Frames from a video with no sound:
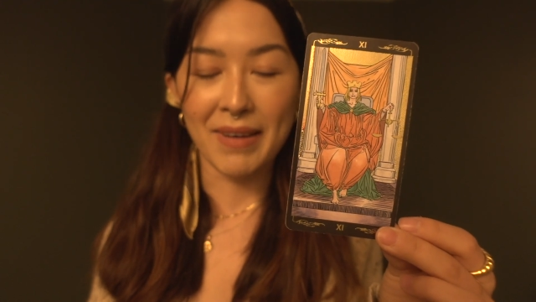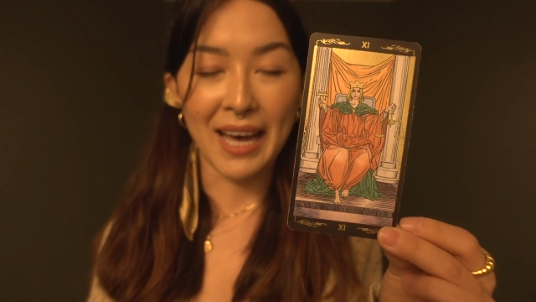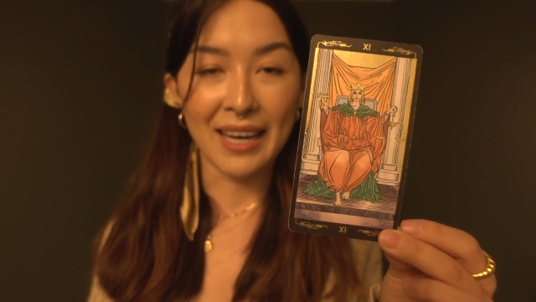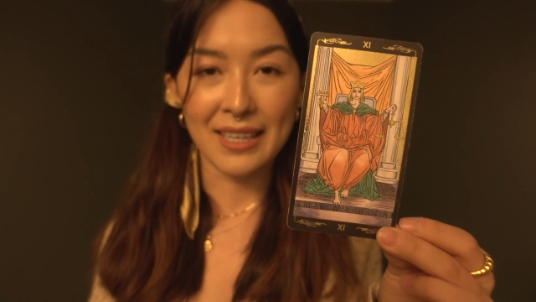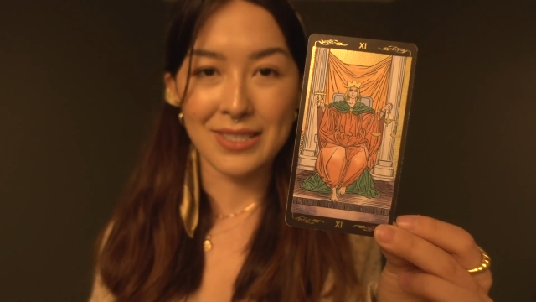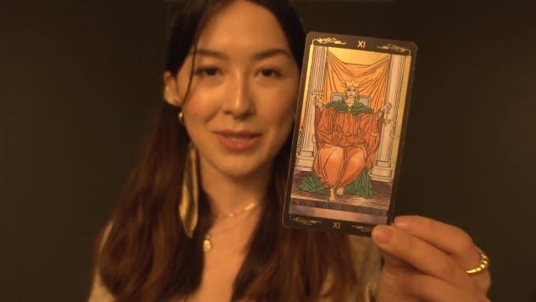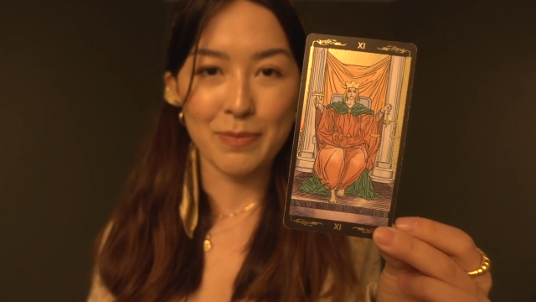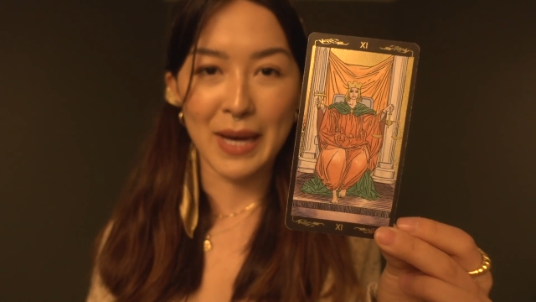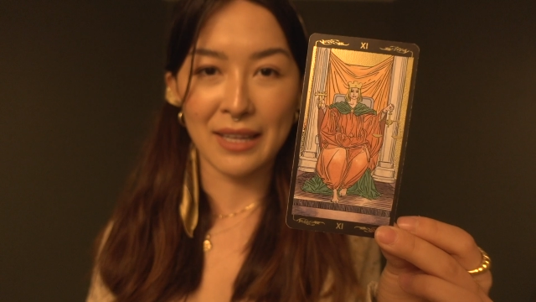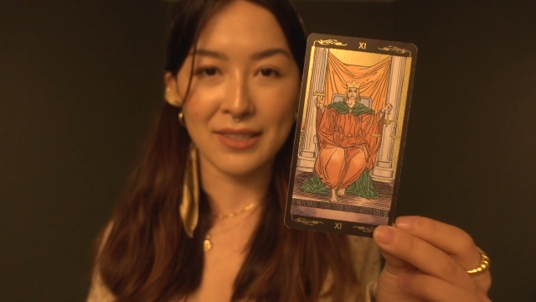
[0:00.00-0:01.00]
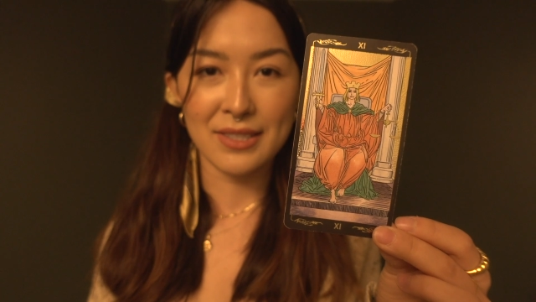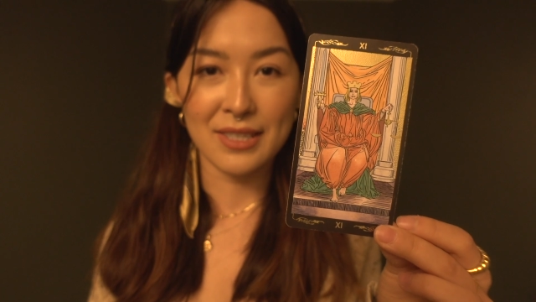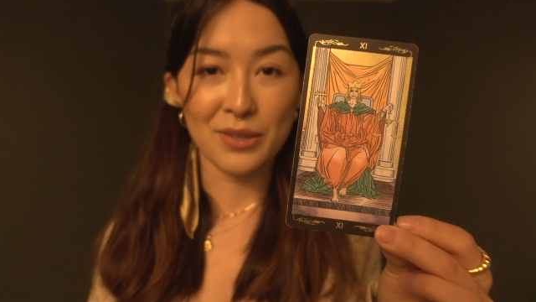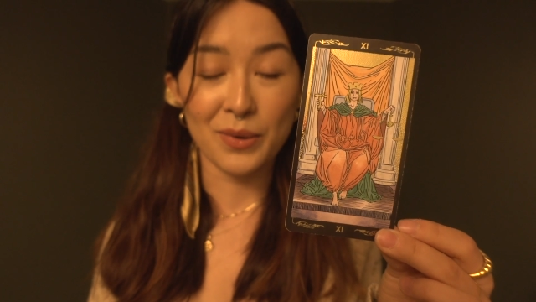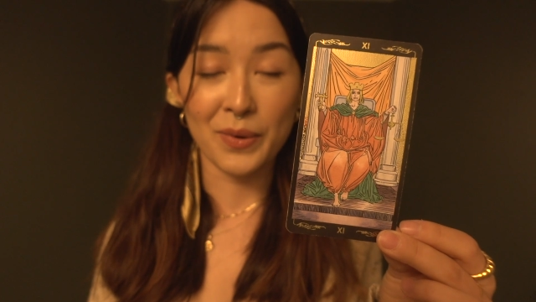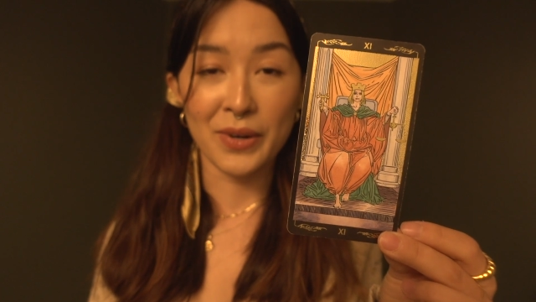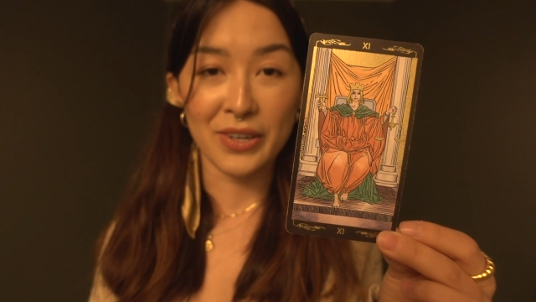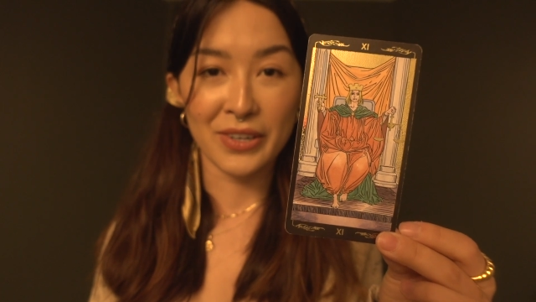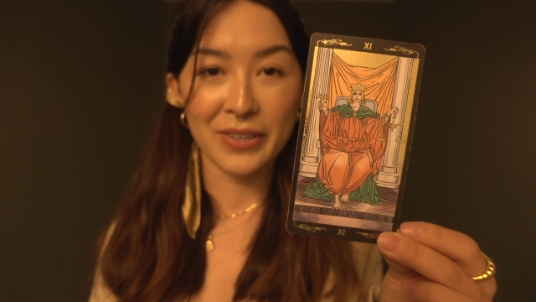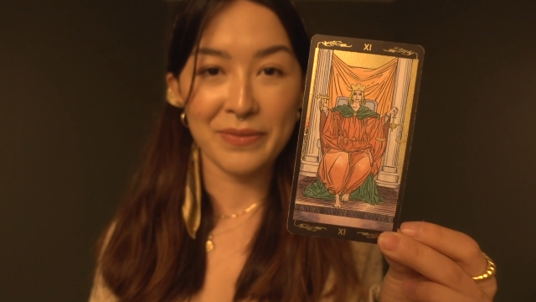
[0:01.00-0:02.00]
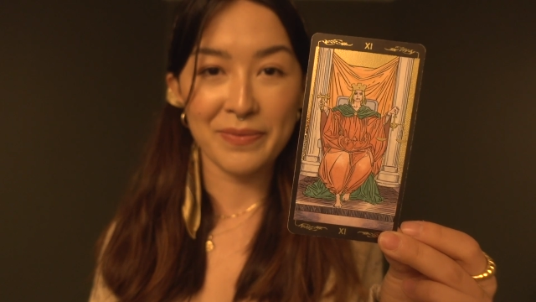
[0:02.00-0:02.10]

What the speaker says: back into balance and order.